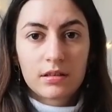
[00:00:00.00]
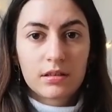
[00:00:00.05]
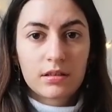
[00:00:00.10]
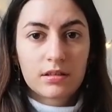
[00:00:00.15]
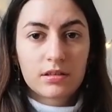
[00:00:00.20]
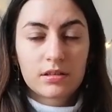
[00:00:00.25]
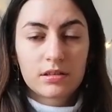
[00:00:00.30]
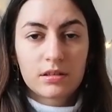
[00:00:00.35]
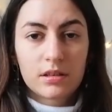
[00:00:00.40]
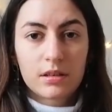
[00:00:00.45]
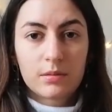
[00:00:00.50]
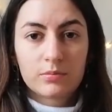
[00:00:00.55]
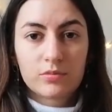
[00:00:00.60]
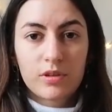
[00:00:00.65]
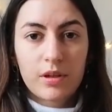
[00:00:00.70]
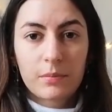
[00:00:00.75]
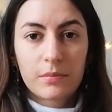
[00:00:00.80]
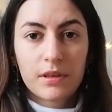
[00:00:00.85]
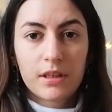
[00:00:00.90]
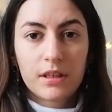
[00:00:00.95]
So
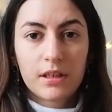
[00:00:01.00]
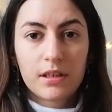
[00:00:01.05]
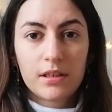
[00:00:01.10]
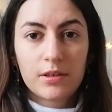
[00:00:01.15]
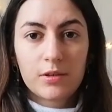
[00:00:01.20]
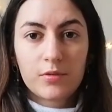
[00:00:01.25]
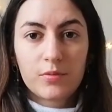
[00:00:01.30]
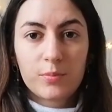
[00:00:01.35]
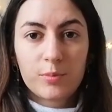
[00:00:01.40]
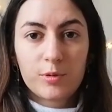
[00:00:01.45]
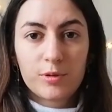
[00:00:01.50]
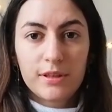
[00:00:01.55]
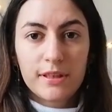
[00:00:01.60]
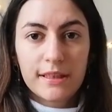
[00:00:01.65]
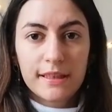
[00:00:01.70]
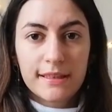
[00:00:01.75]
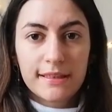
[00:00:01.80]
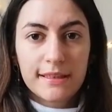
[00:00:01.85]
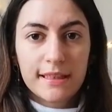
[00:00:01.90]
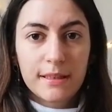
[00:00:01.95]
I'm thinking of
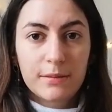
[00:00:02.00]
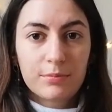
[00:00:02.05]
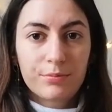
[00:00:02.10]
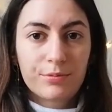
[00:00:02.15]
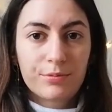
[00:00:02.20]
putting a tape